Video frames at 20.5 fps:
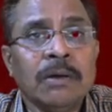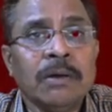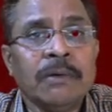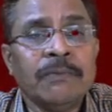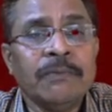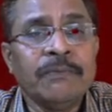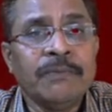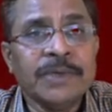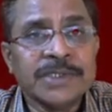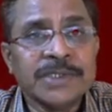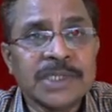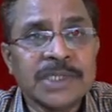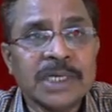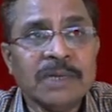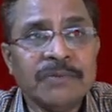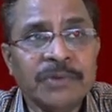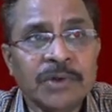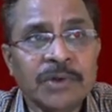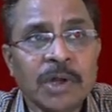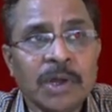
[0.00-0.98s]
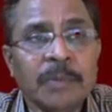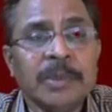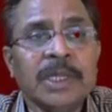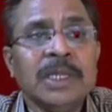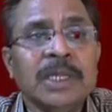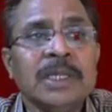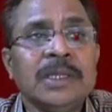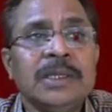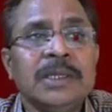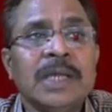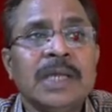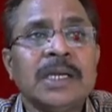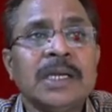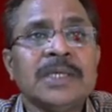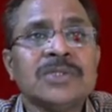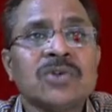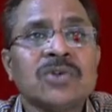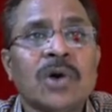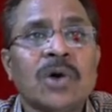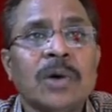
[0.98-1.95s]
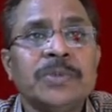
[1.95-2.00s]
physical phenomenon that
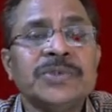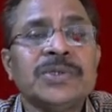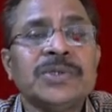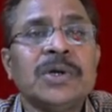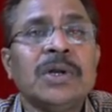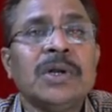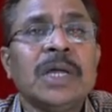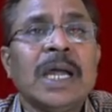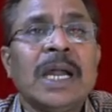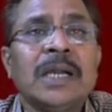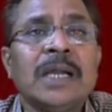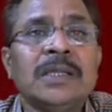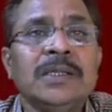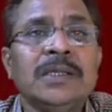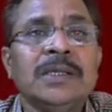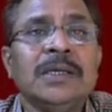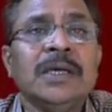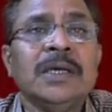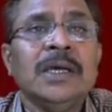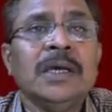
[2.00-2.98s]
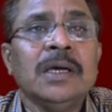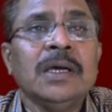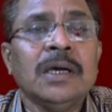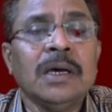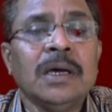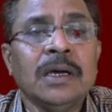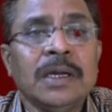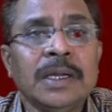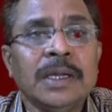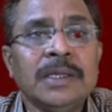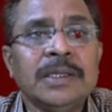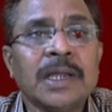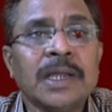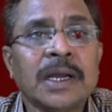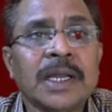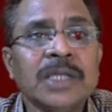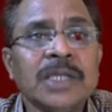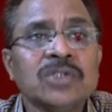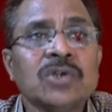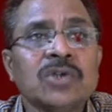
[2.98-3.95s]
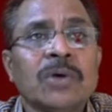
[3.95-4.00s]
is observed at the in the
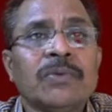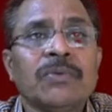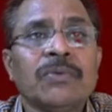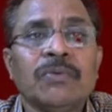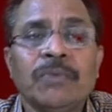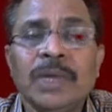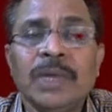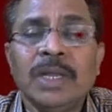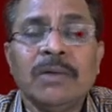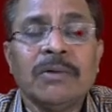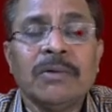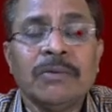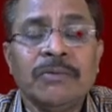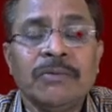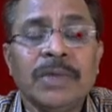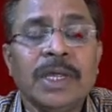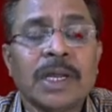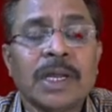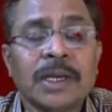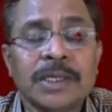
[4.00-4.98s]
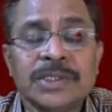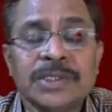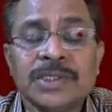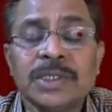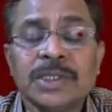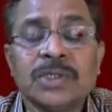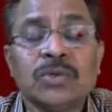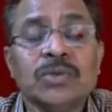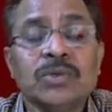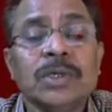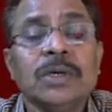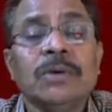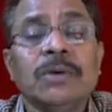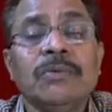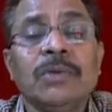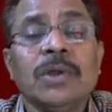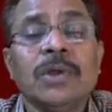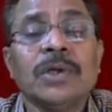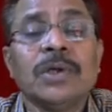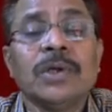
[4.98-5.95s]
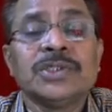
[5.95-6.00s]
range of whenever we are reaching to the
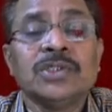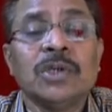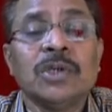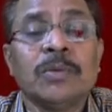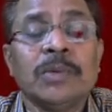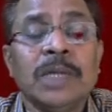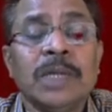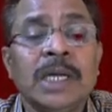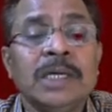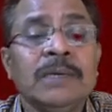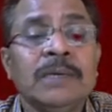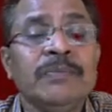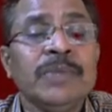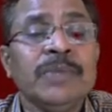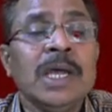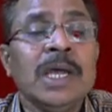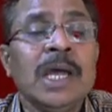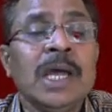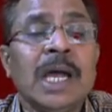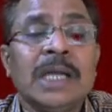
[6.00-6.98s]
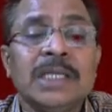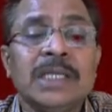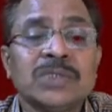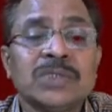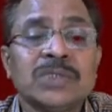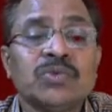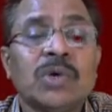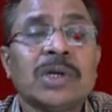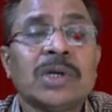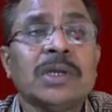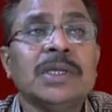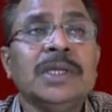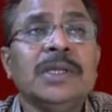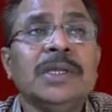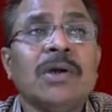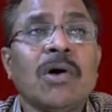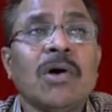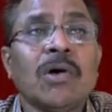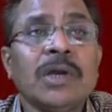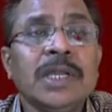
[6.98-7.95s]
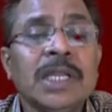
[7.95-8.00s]
velocity of light, and that's what in
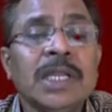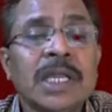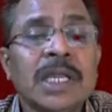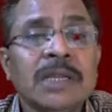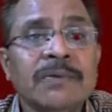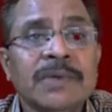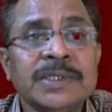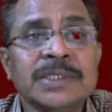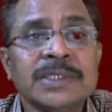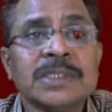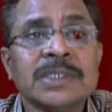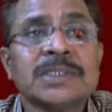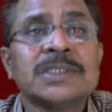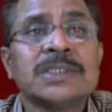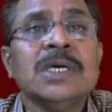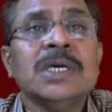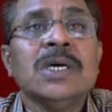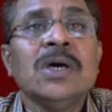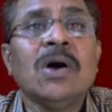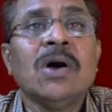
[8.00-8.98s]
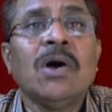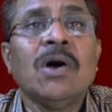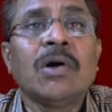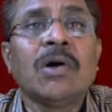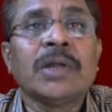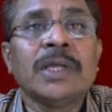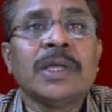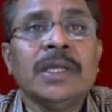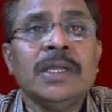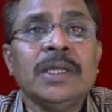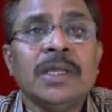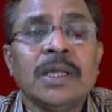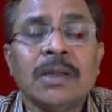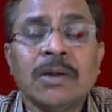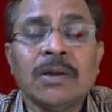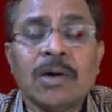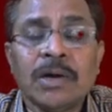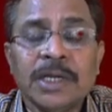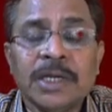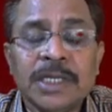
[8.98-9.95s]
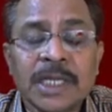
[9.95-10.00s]
ordinary physics or in an
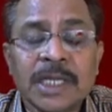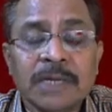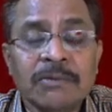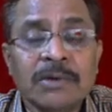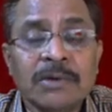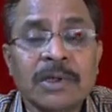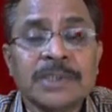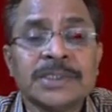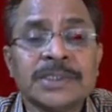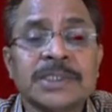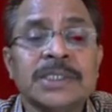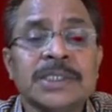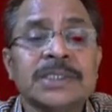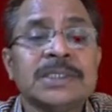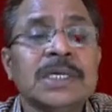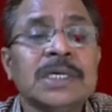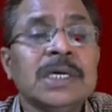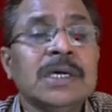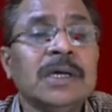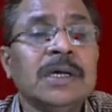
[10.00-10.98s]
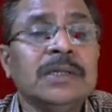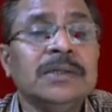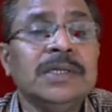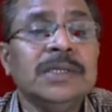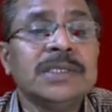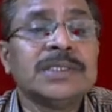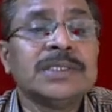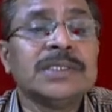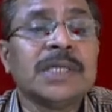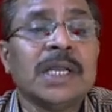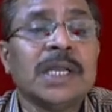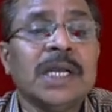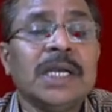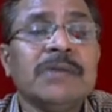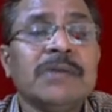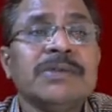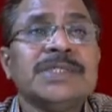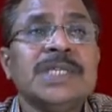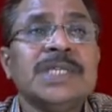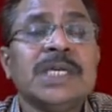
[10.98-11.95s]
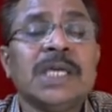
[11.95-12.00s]
ordinary velocities this
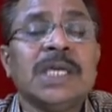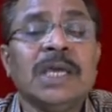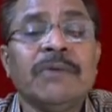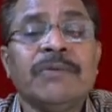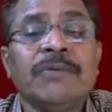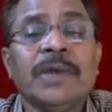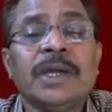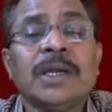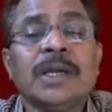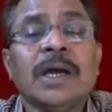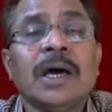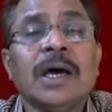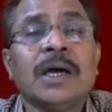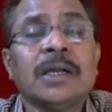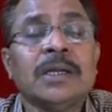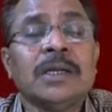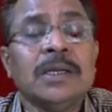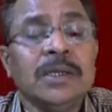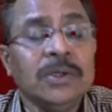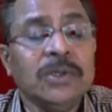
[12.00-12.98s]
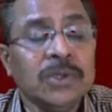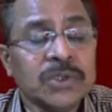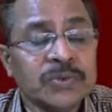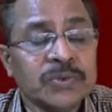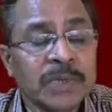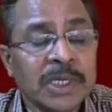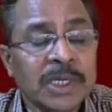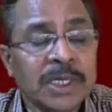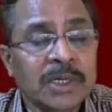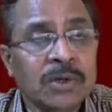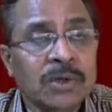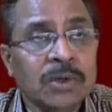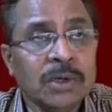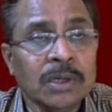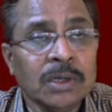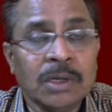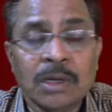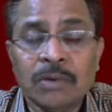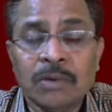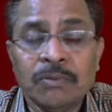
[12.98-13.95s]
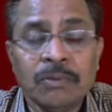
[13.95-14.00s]
relativistic effect are usually
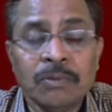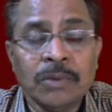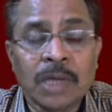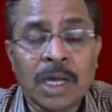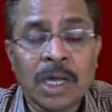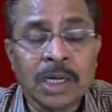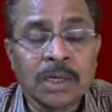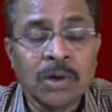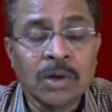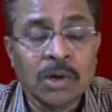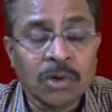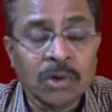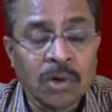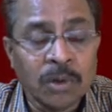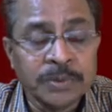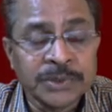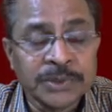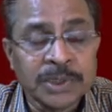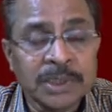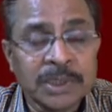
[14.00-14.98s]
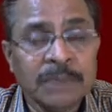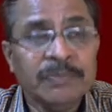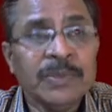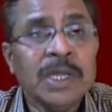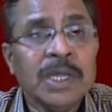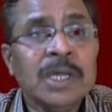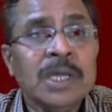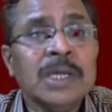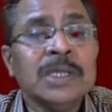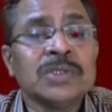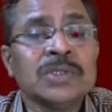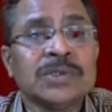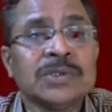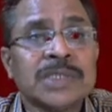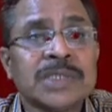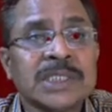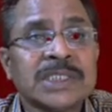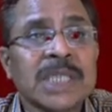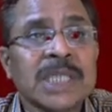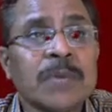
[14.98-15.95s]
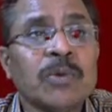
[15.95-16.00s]
are not observed. So
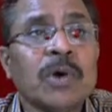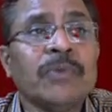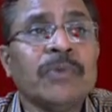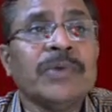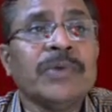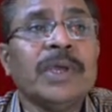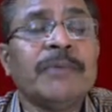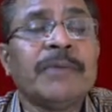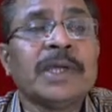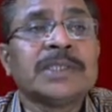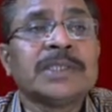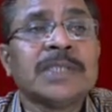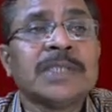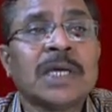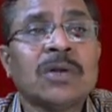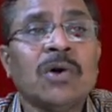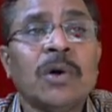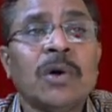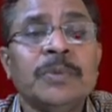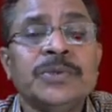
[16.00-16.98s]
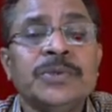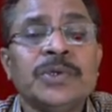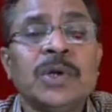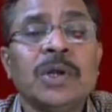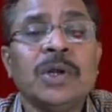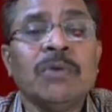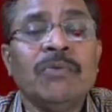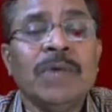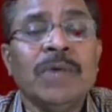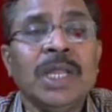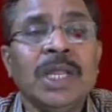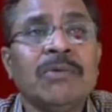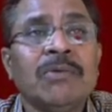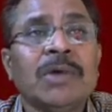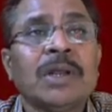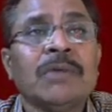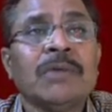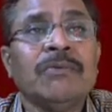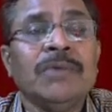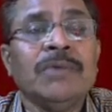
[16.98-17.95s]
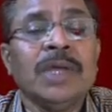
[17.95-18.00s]
such type of effects are observed
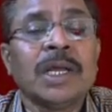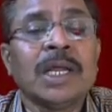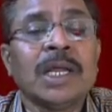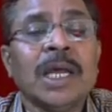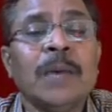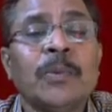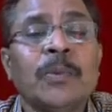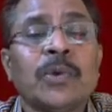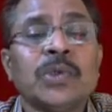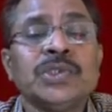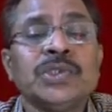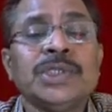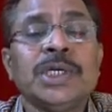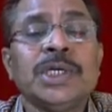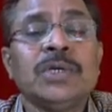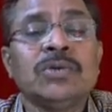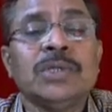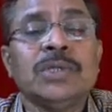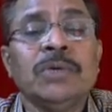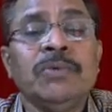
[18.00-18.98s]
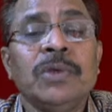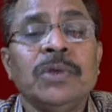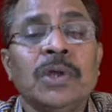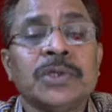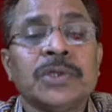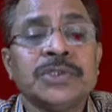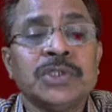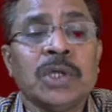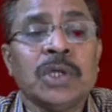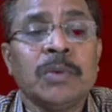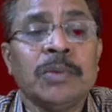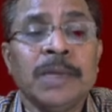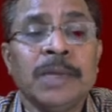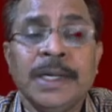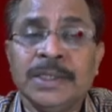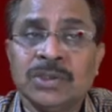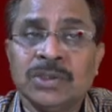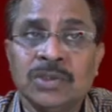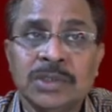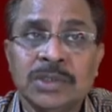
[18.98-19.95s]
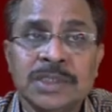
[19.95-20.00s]
whenever we are approaching to the velocity of light.
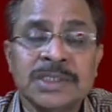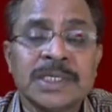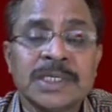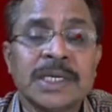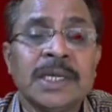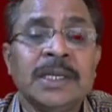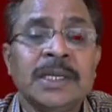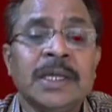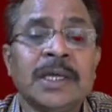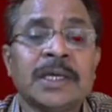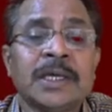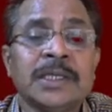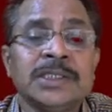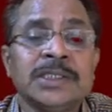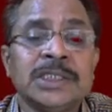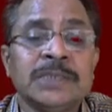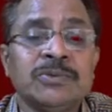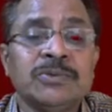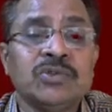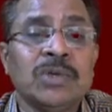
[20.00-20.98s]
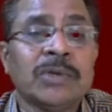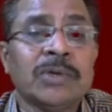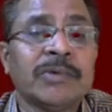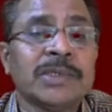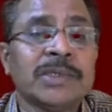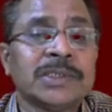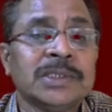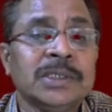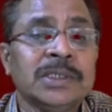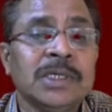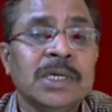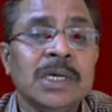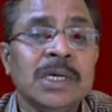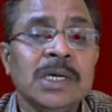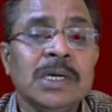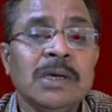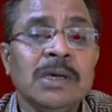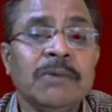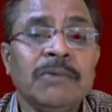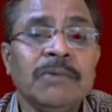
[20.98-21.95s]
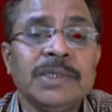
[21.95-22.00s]
So this is again a conceptual question
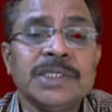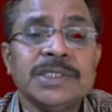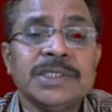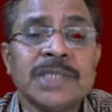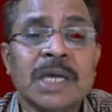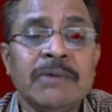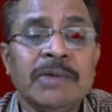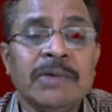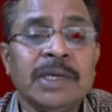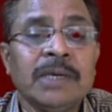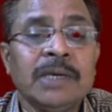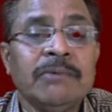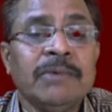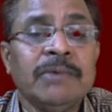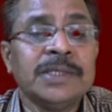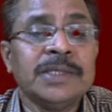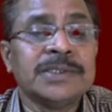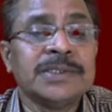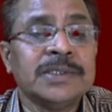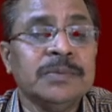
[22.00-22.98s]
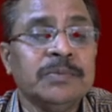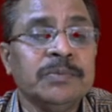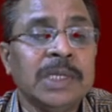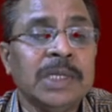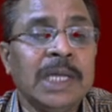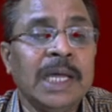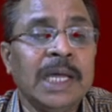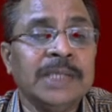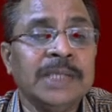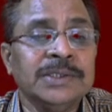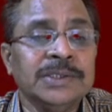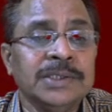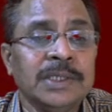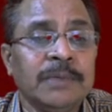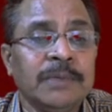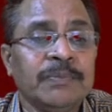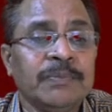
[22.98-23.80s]
which is having a very simple answer.